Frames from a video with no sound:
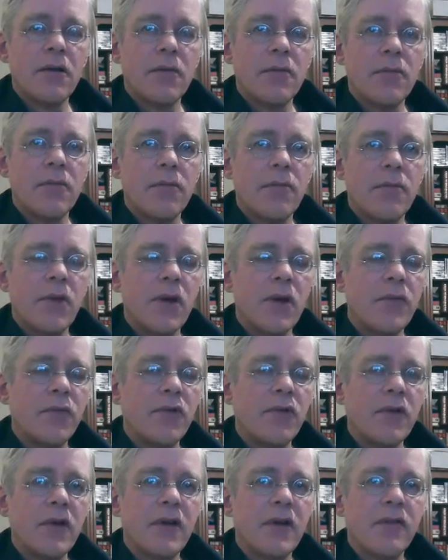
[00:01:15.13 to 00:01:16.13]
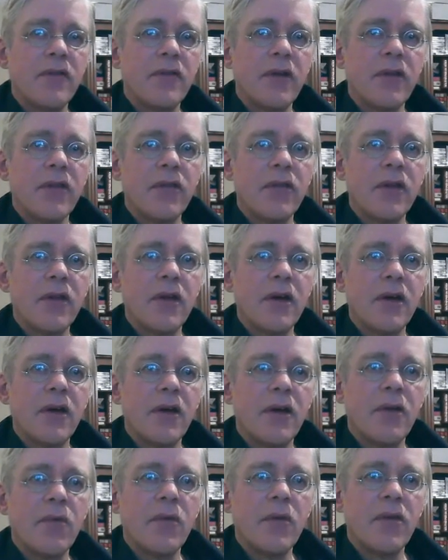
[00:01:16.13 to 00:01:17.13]
but I'm doing something
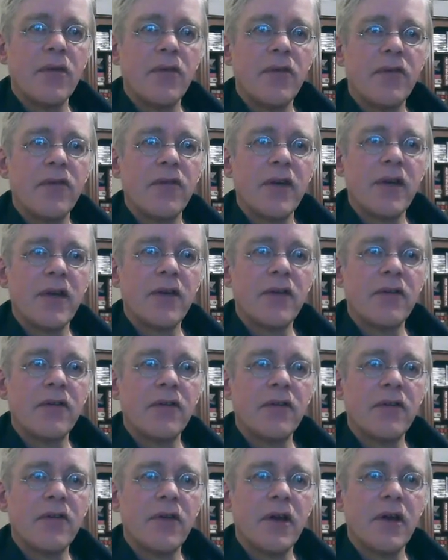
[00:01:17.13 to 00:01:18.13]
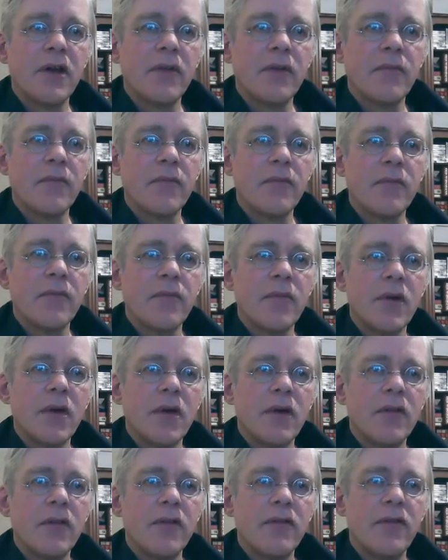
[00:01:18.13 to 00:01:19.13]
with the second string.
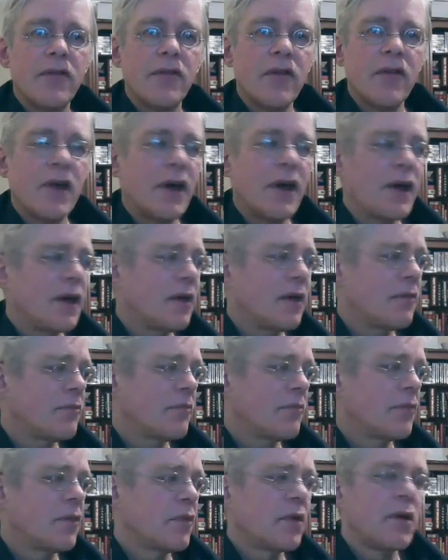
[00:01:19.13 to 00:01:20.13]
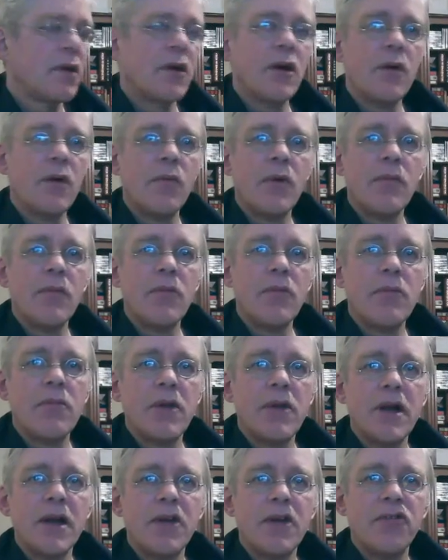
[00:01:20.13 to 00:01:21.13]
This is an A, and when we
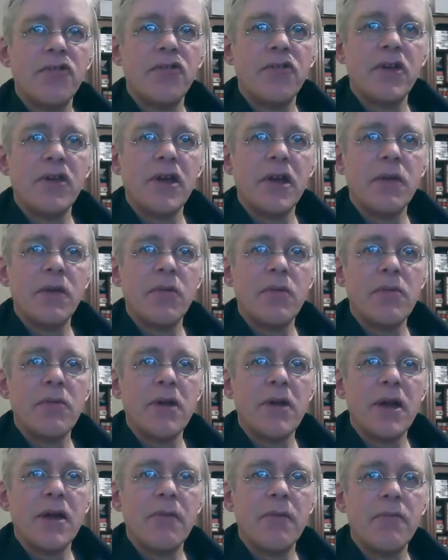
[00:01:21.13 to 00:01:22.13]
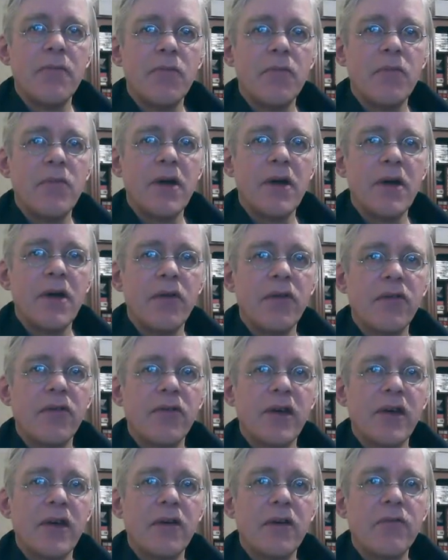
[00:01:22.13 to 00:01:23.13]
play a G we play on the
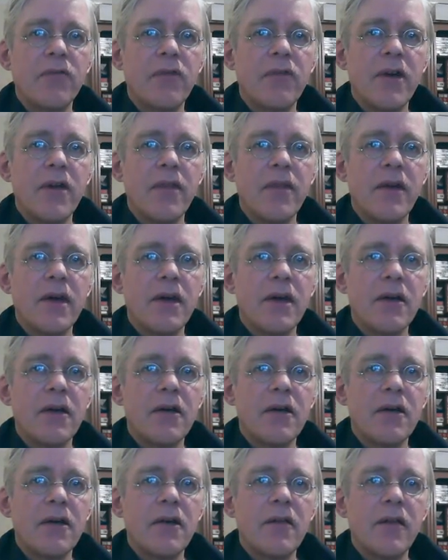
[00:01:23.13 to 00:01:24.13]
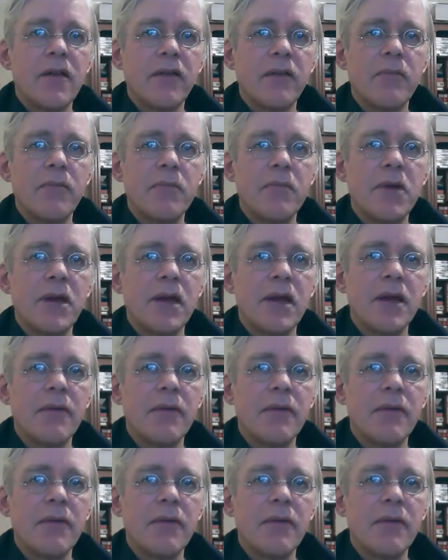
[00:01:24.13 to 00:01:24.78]
2nd fret there. That's a B.